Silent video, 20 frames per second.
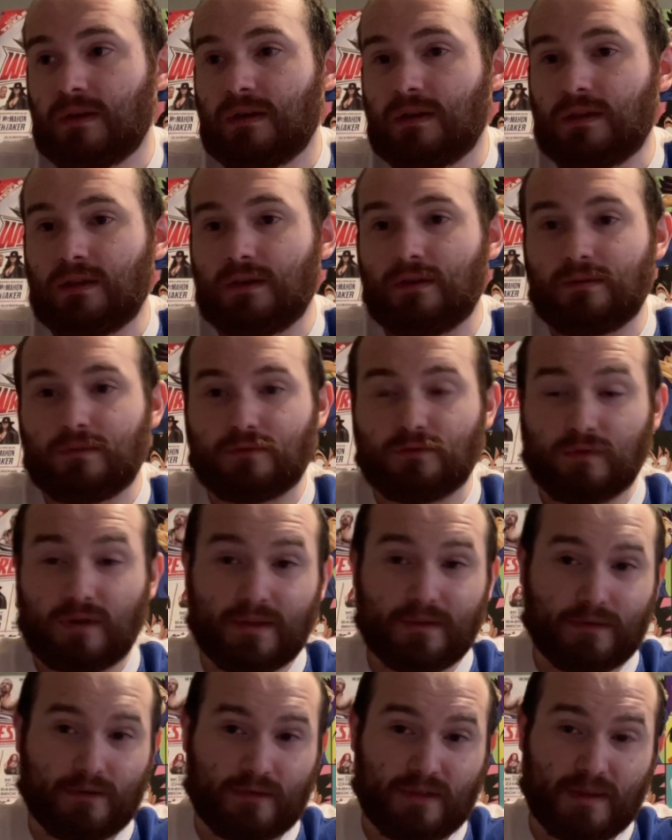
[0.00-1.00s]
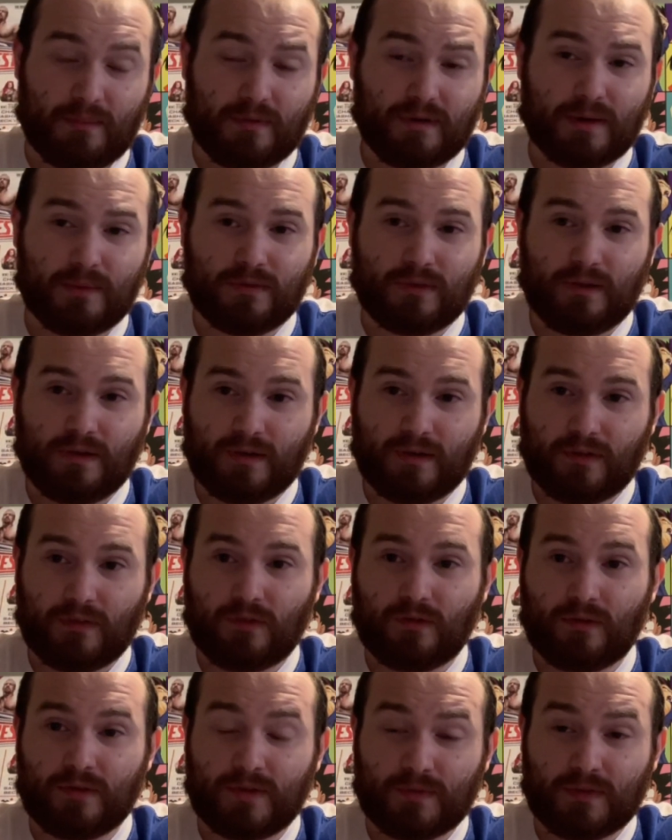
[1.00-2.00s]
collaborate with Nux
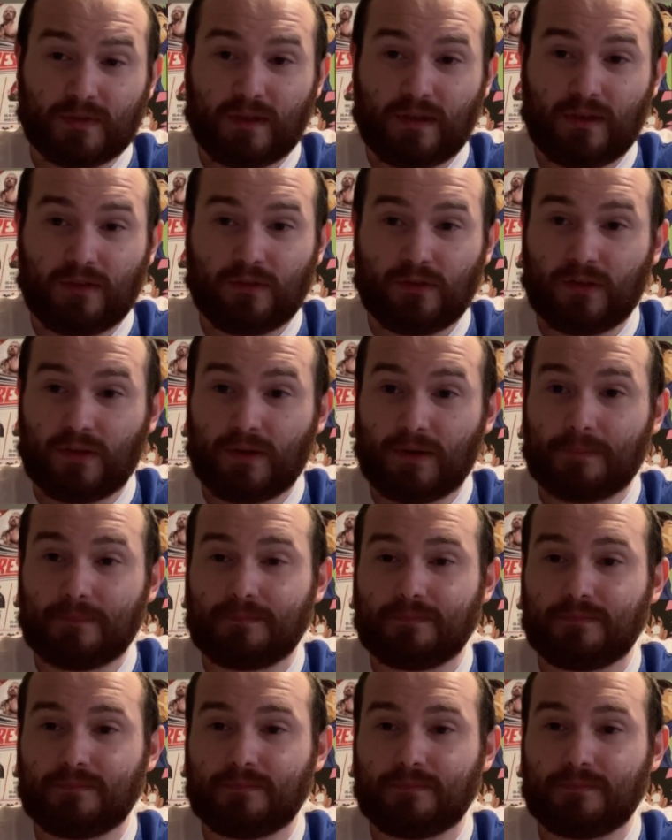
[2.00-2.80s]
on different things there,